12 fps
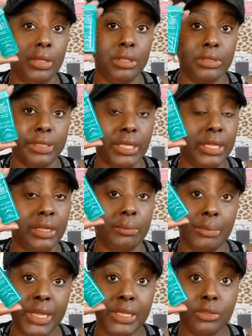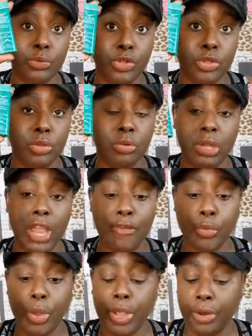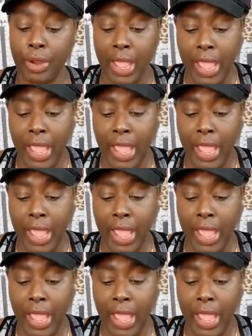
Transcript: a little tin of mints with you everywhere.